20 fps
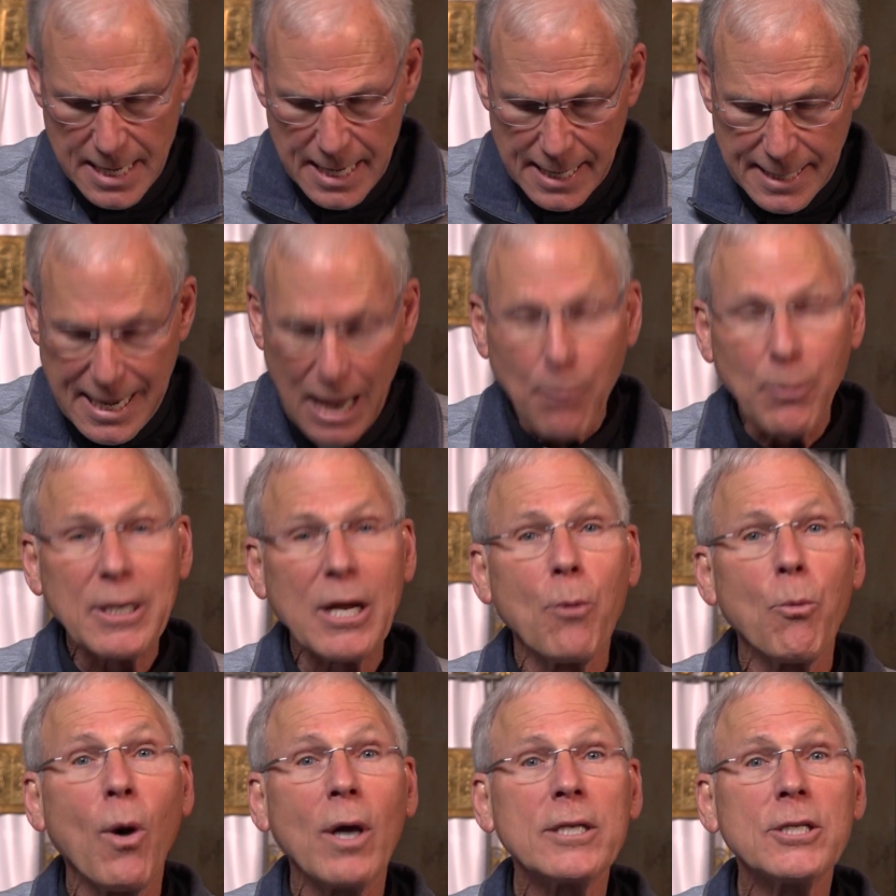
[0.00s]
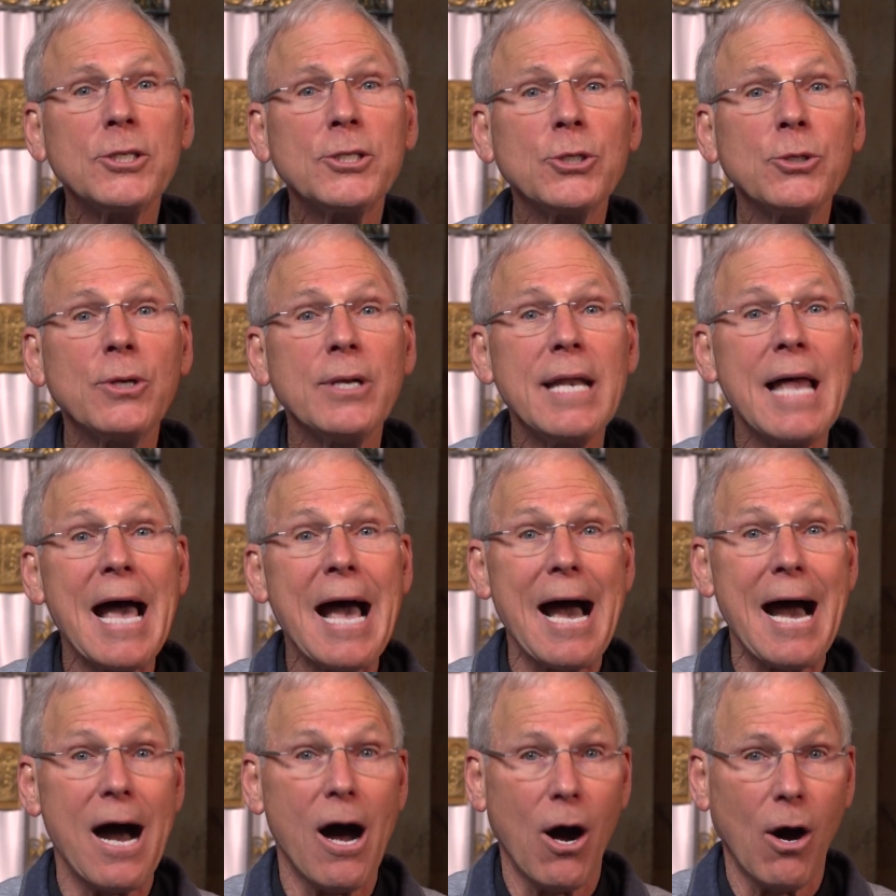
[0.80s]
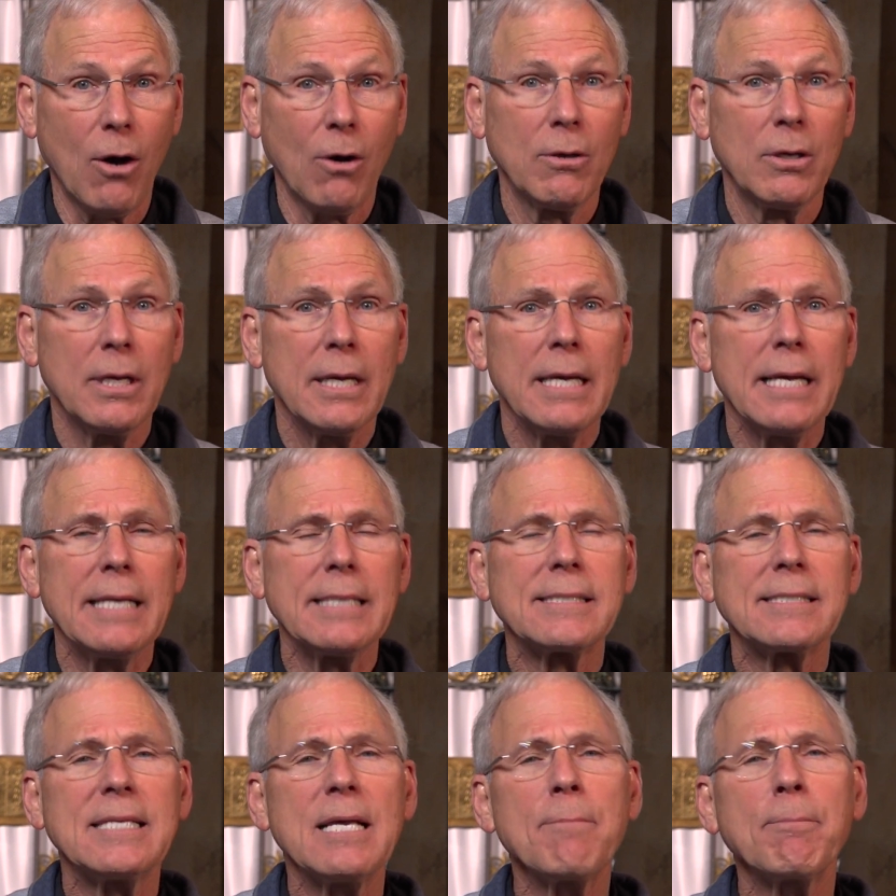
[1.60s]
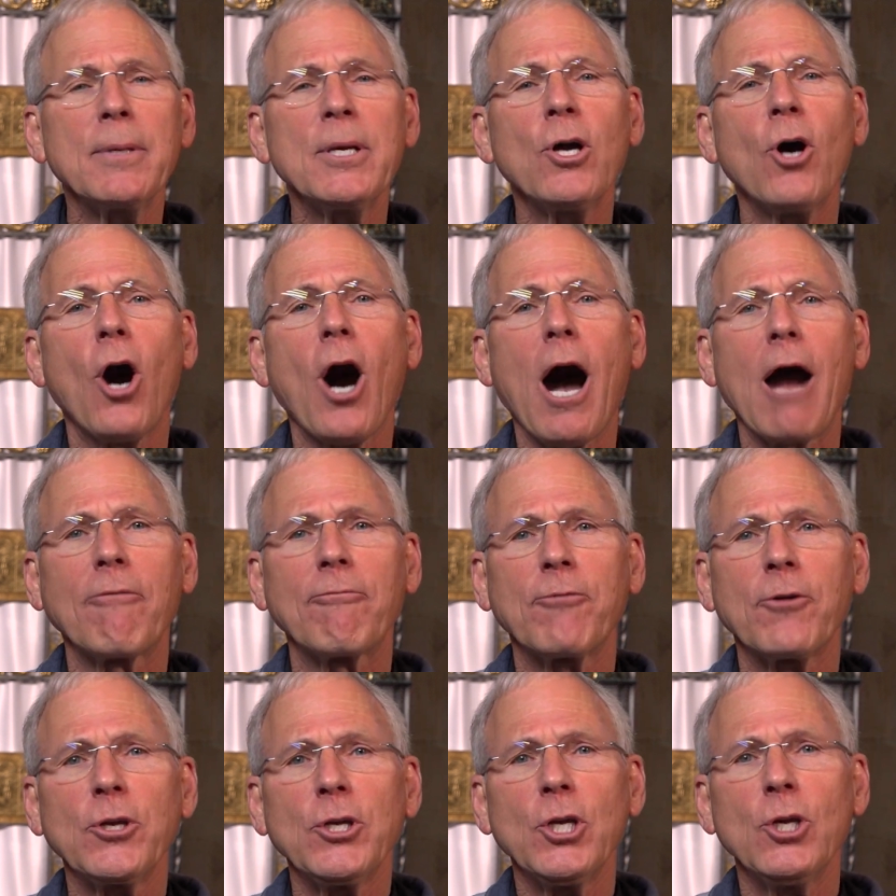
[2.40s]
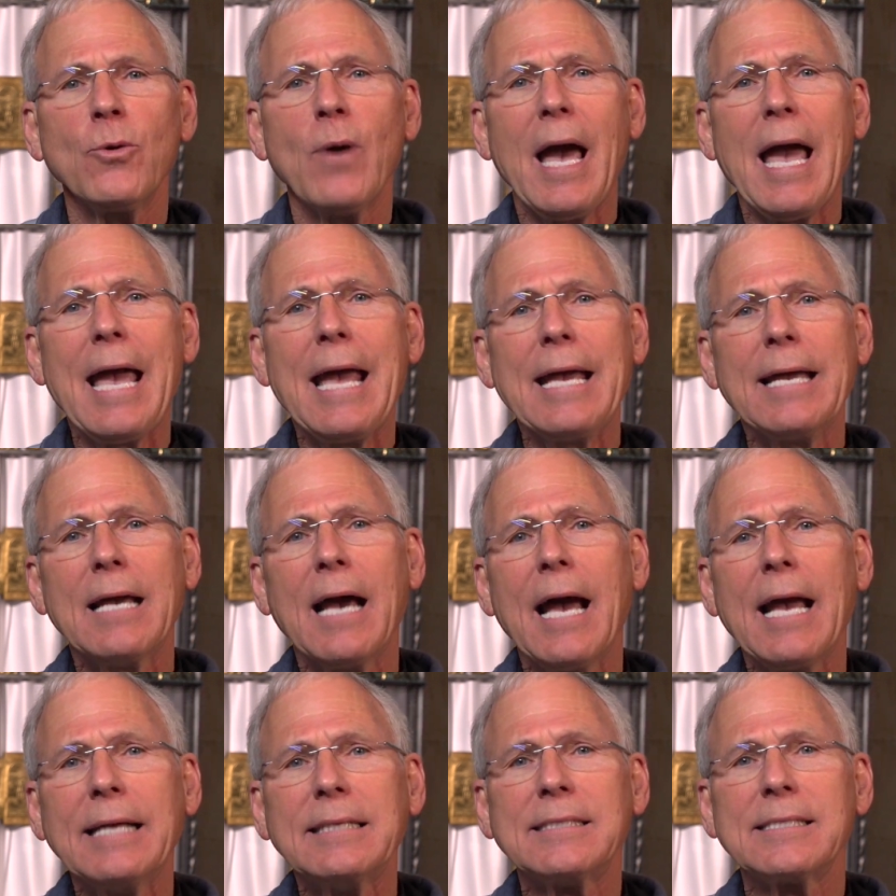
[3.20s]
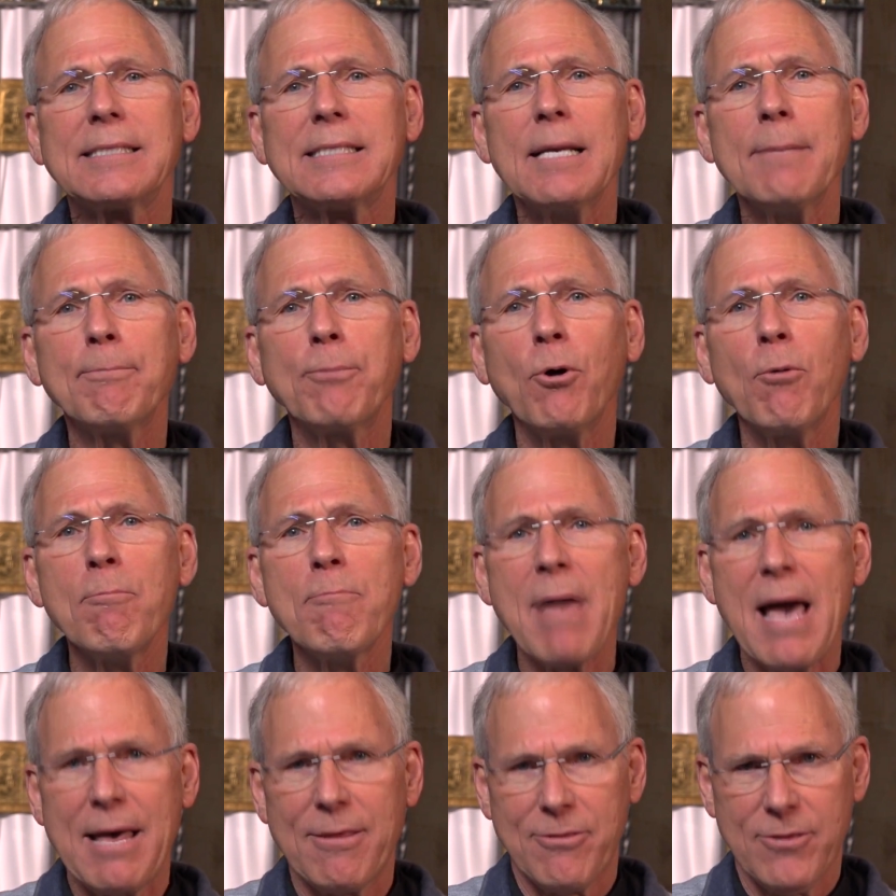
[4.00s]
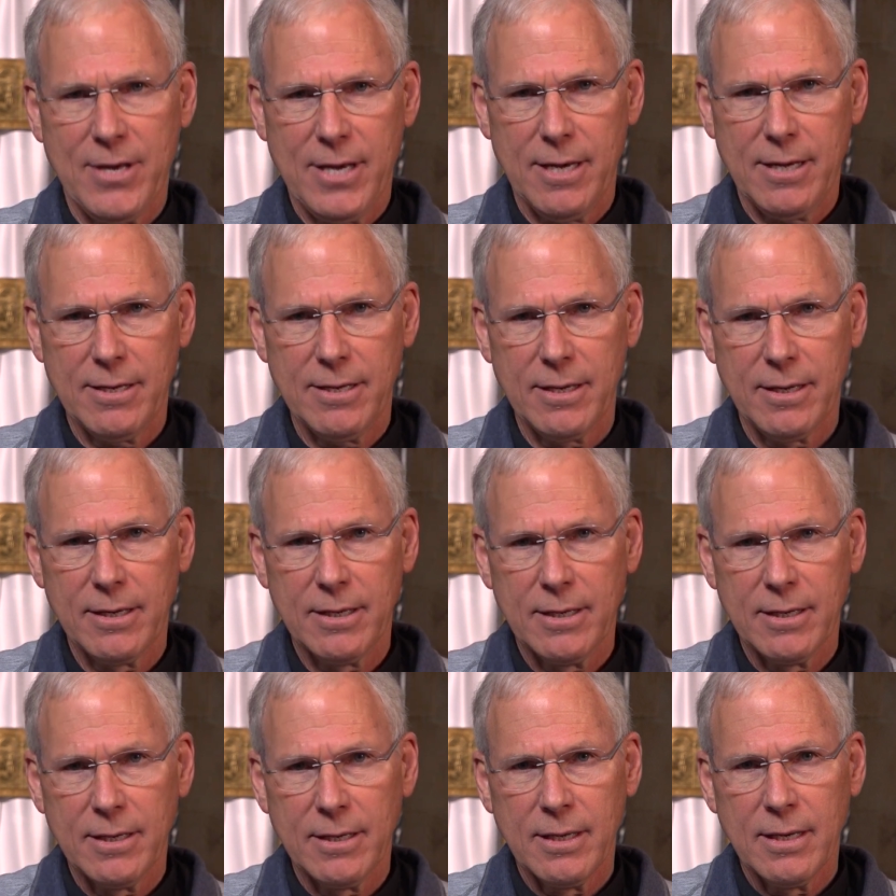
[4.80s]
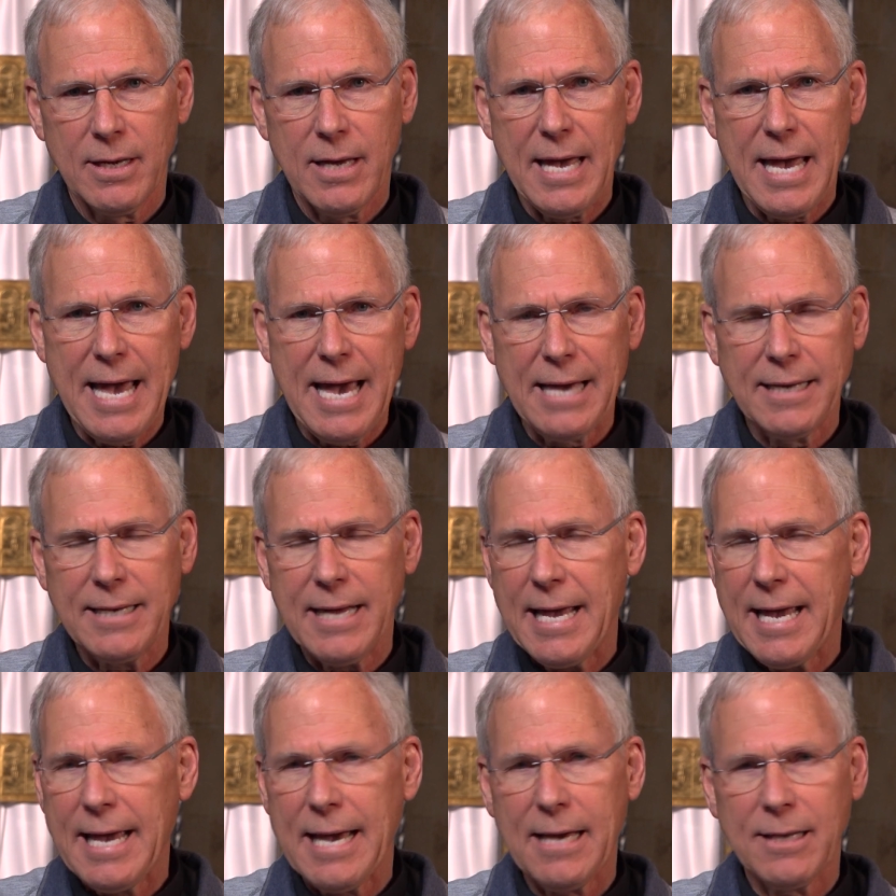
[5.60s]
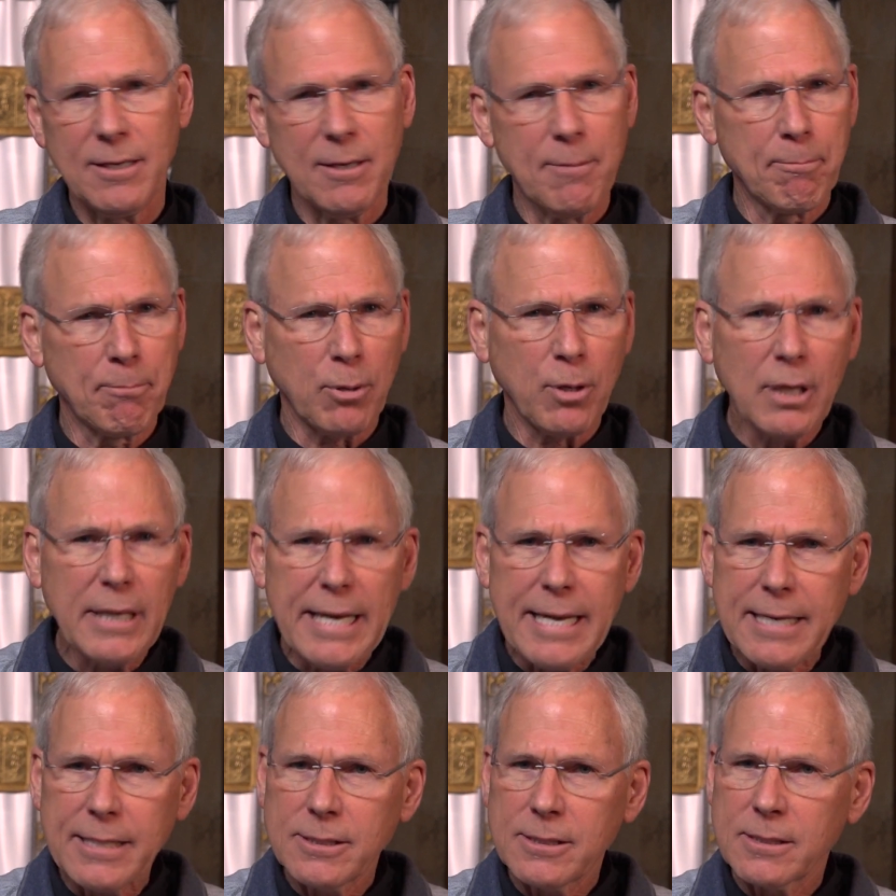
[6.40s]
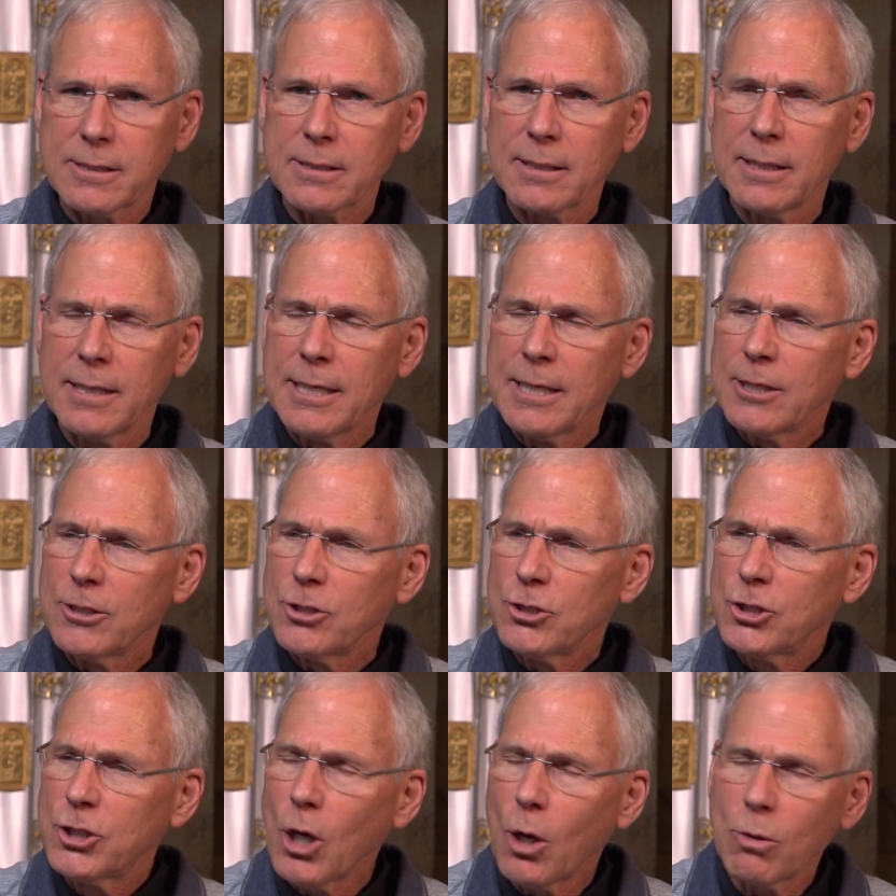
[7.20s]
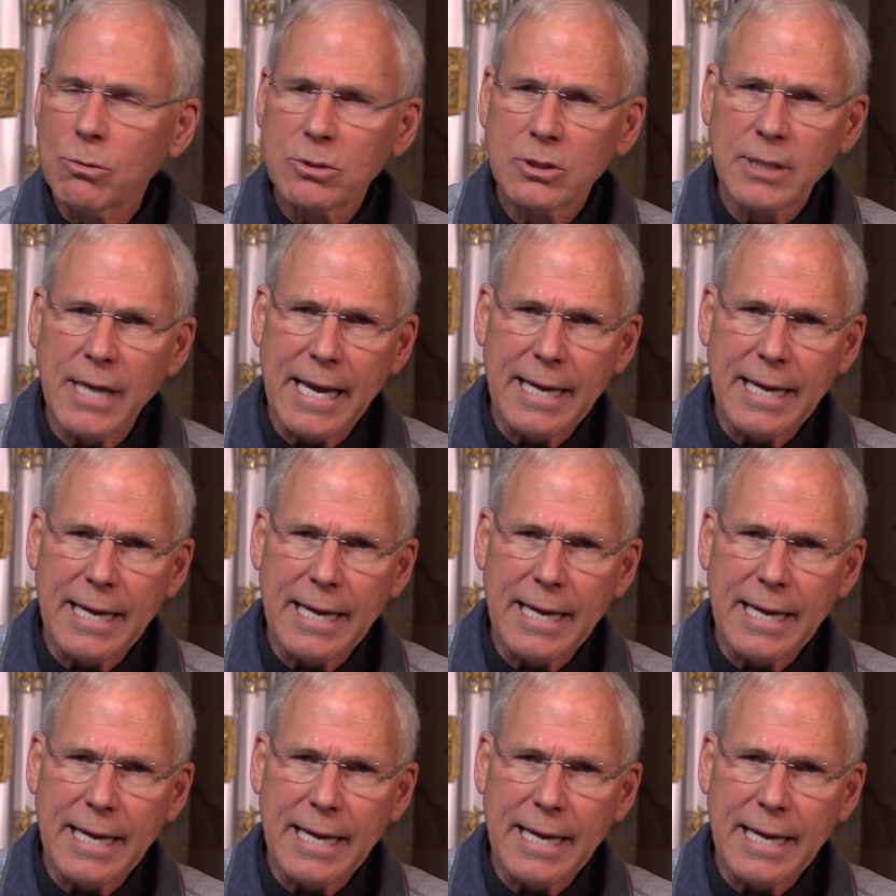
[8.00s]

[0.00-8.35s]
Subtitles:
Now, what I want to do now is simply offer you a simple method, and please don't